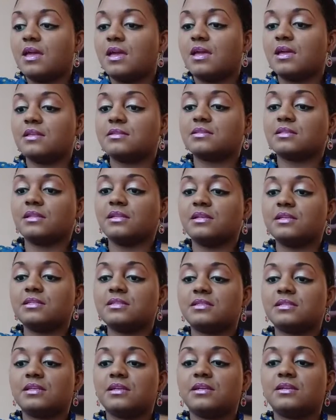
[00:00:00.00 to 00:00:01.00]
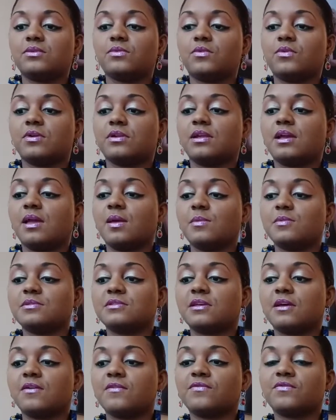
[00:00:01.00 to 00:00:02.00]
It's listed on
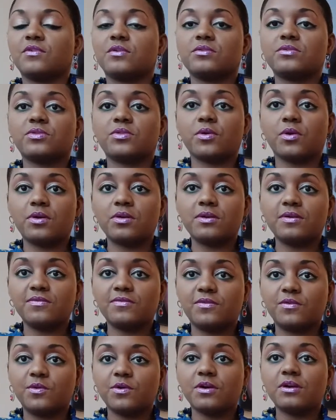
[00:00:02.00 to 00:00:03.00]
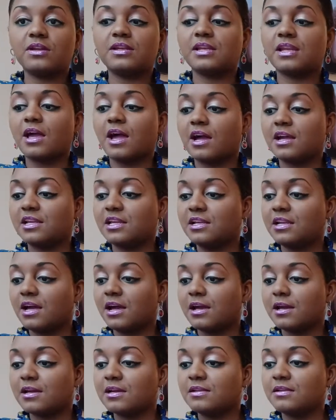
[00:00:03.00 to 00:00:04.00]
Amazon for
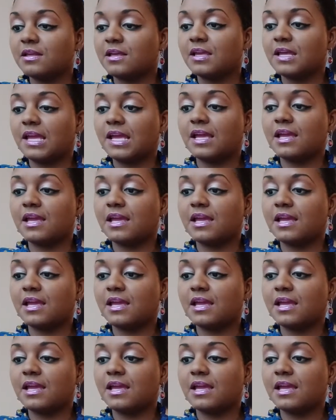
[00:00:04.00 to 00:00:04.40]
$34.99,